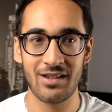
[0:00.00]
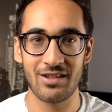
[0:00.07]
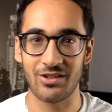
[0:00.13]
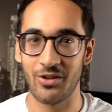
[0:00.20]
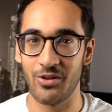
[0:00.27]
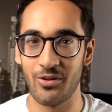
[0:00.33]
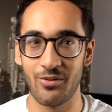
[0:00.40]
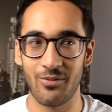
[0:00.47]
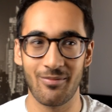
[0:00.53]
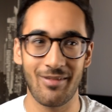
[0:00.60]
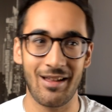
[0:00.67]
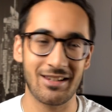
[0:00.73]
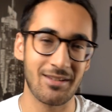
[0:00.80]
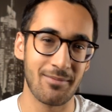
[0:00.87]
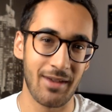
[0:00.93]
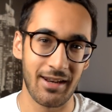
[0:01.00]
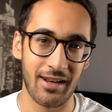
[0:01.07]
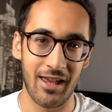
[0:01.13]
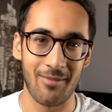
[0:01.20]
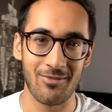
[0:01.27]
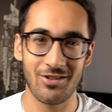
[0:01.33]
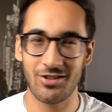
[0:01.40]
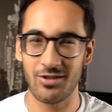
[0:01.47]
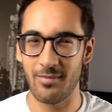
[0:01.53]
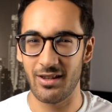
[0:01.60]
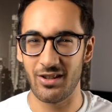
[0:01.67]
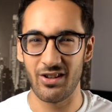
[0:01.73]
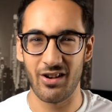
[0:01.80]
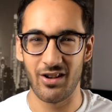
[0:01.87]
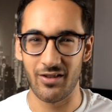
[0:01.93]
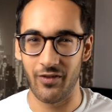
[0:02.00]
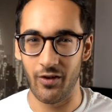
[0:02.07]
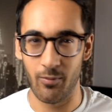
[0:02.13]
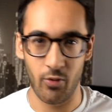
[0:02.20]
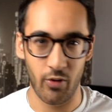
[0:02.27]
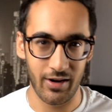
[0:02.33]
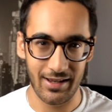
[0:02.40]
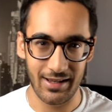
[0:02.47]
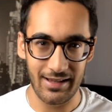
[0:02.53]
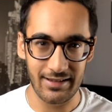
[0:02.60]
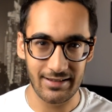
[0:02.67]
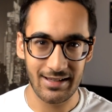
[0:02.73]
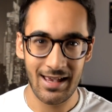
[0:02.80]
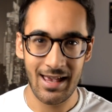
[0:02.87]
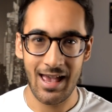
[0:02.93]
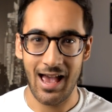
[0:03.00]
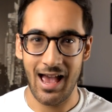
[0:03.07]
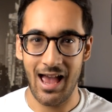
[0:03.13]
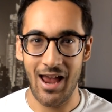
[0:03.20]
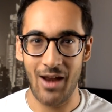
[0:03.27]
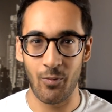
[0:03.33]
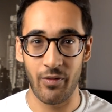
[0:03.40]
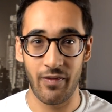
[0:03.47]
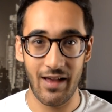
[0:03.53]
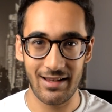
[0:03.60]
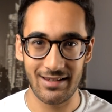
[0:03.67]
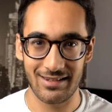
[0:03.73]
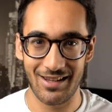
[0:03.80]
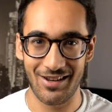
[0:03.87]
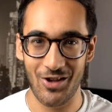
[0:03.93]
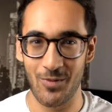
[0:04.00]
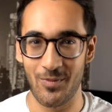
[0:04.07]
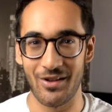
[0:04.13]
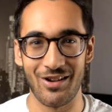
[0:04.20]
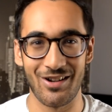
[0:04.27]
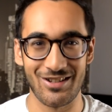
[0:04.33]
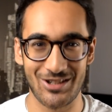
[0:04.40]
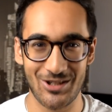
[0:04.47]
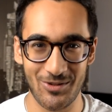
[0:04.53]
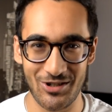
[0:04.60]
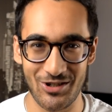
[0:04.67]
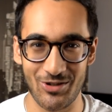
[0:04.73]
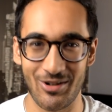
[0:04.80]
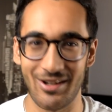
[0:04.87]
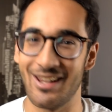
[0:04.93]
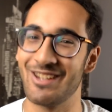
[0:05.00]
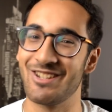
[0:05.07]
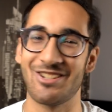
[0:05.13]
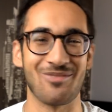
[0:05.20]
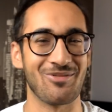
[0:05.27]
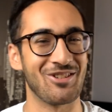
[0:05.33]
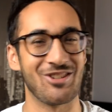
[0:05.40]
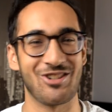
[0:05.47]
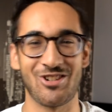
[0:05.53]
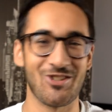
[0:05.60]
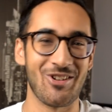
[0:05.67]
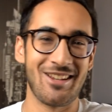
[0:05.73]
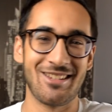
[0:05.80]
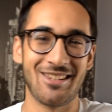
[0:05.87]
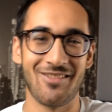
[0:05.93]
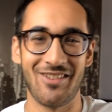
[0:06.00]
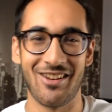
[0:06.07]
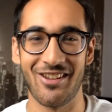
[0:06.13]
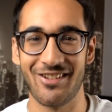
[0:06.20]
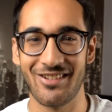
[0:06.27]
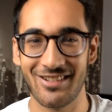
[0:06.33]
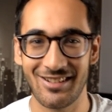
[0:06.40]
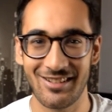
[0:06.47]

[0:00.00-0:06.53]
So that's the main aim, just to make you guys feel more at ease. And with that said, I hope you guys do enjoy. Let's jump straight into the video.